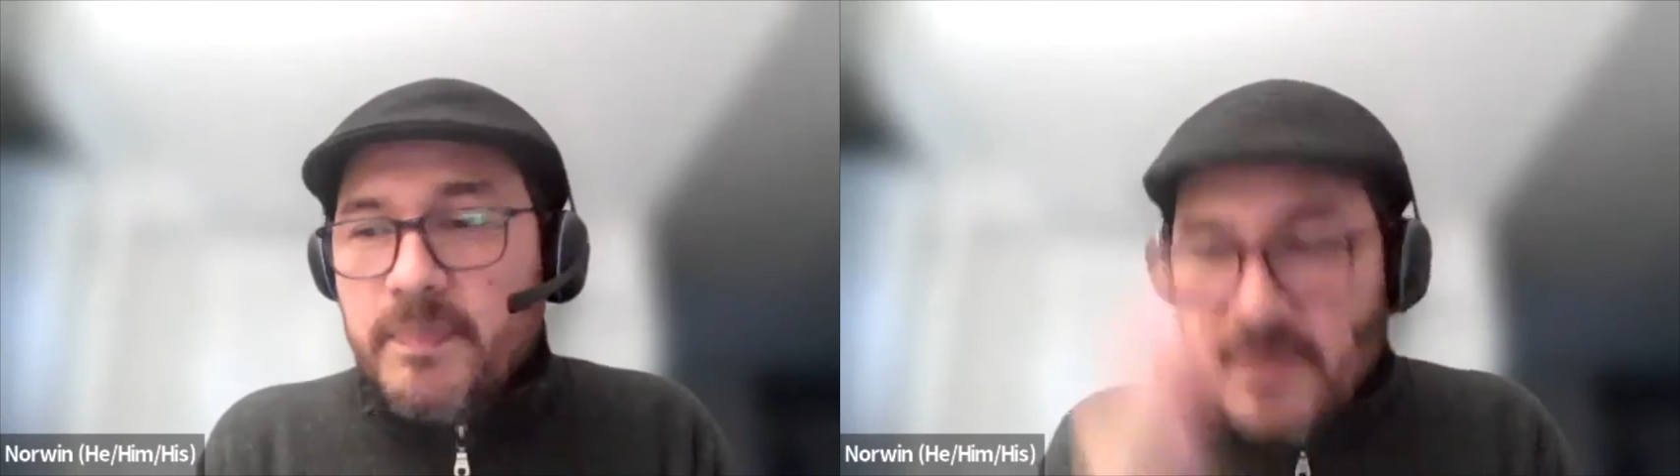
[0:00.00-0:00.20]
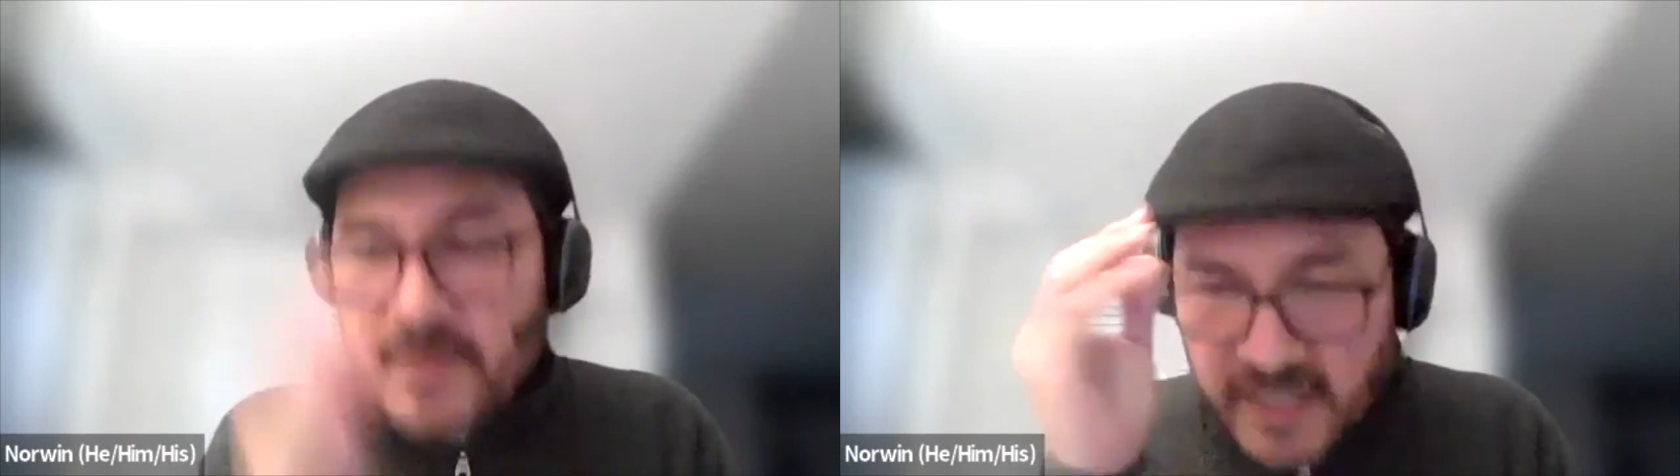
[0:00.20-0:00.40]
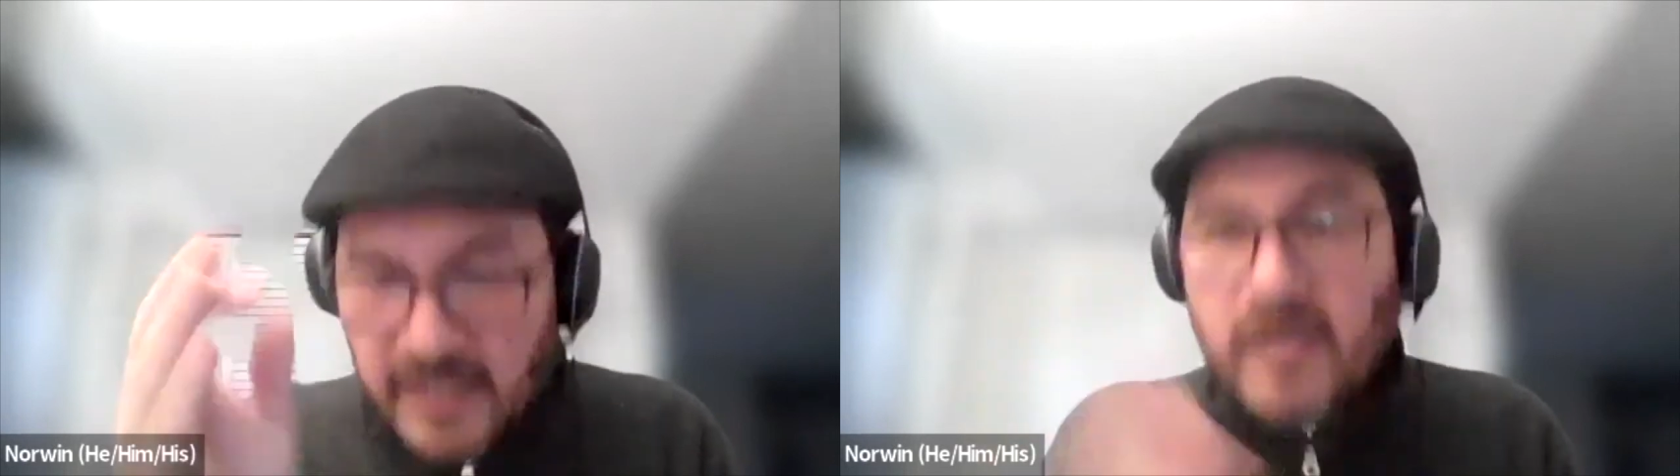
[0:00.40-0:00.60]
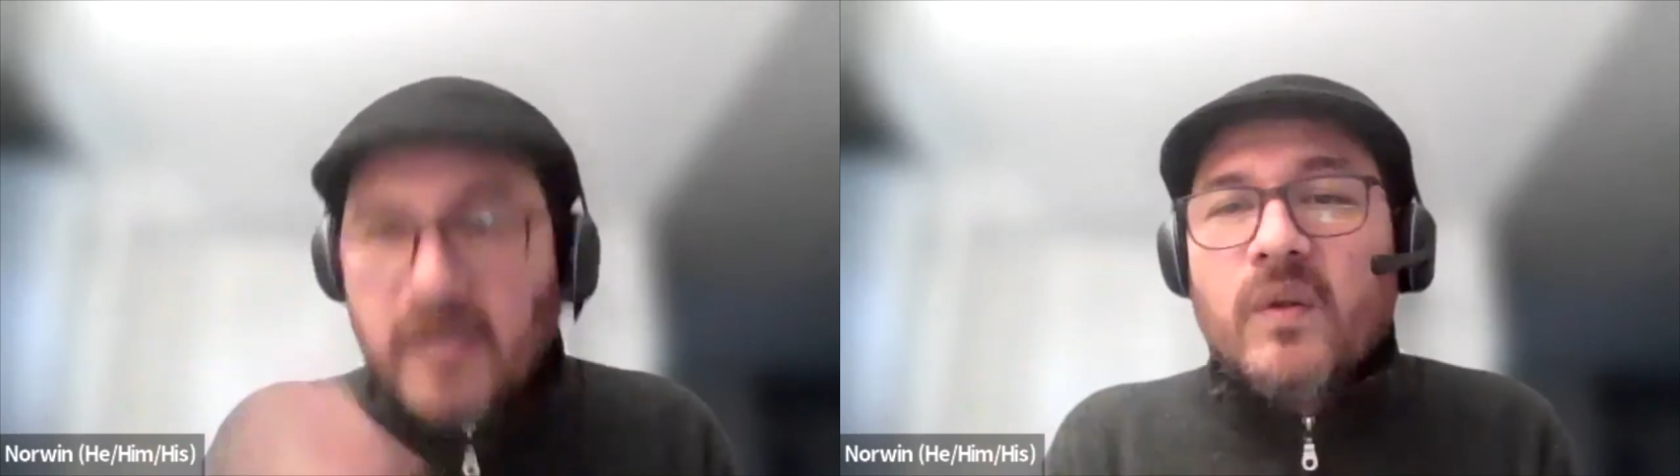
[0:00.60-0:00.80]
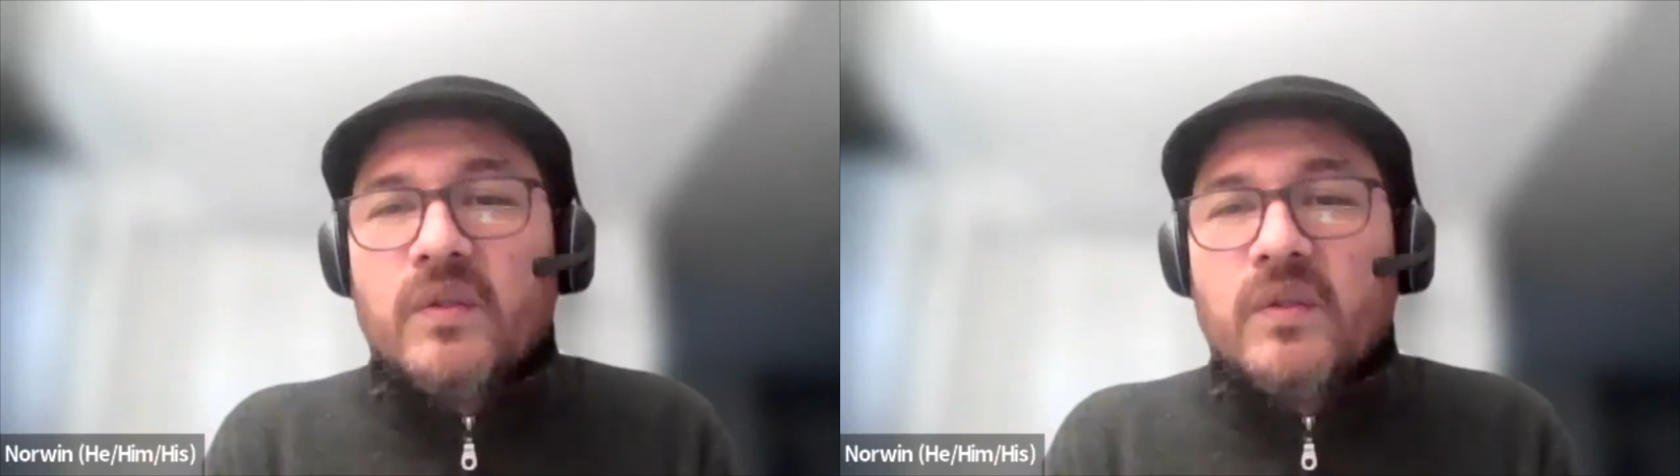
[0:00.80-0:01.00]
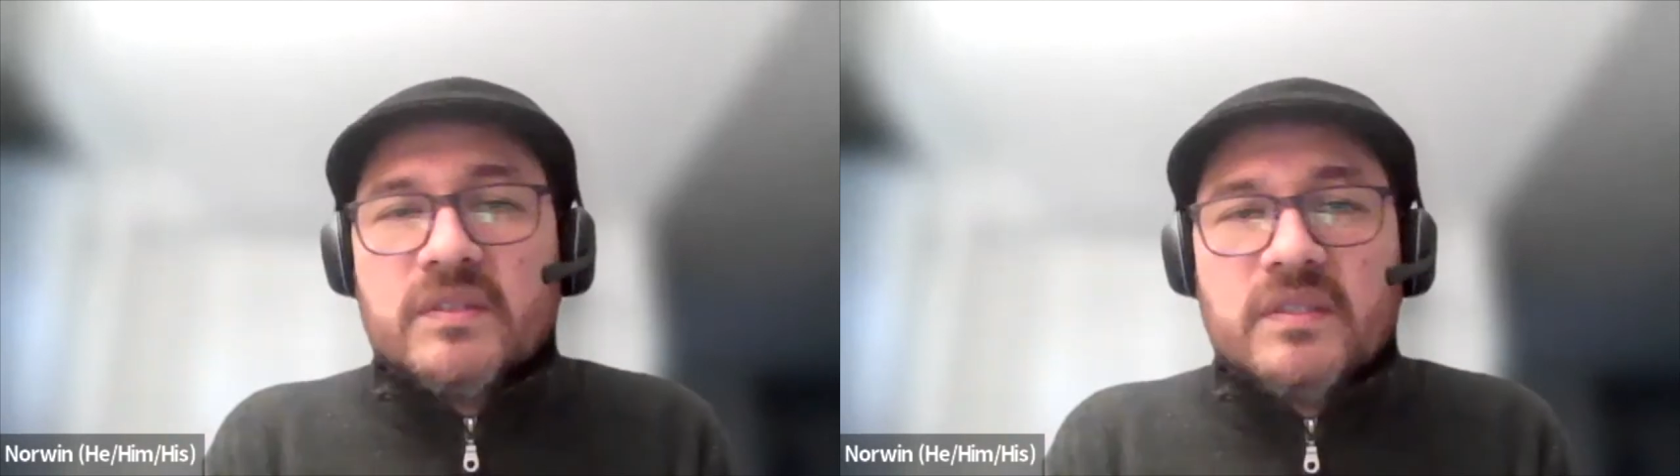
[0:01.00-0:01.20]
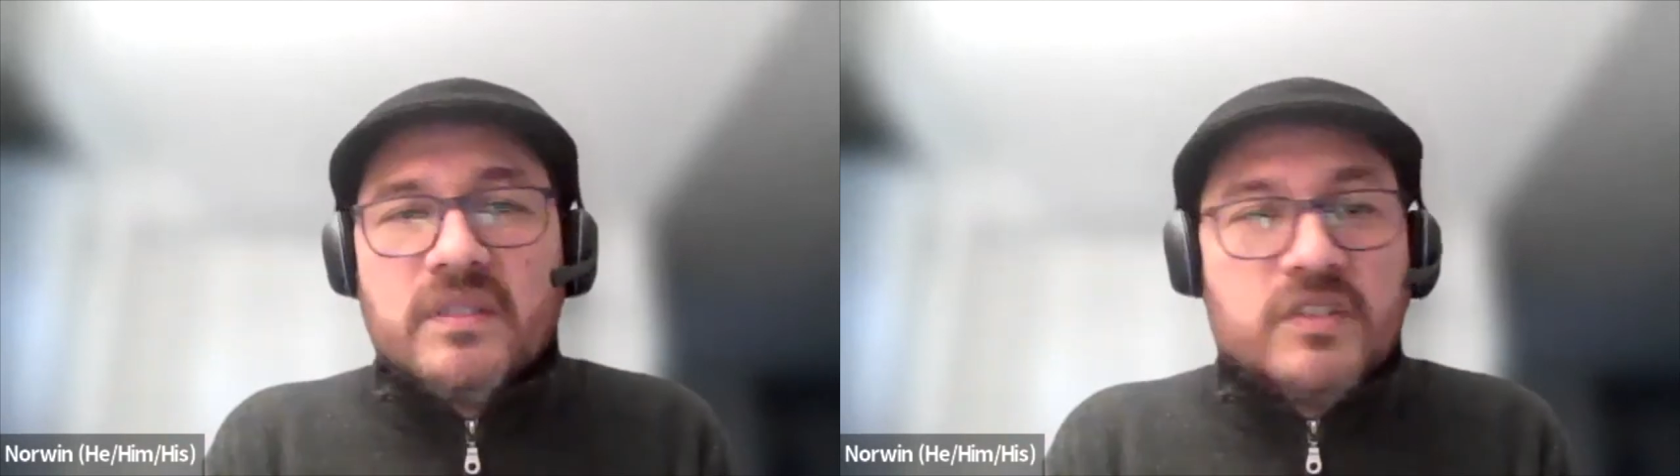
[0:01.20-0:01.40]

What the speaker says: set the goals,